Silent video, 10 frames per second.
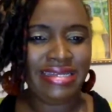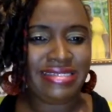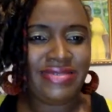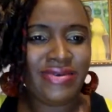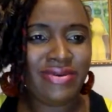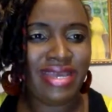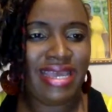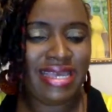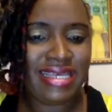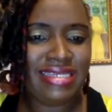so
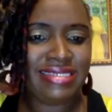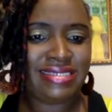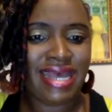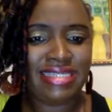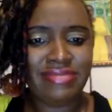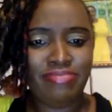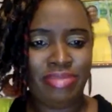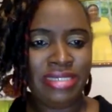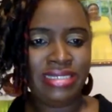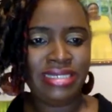it starts
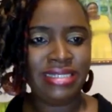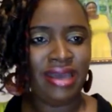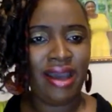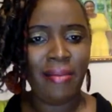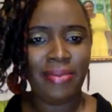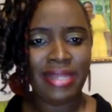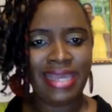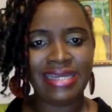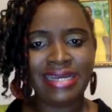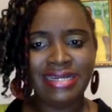building up,
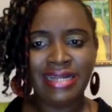like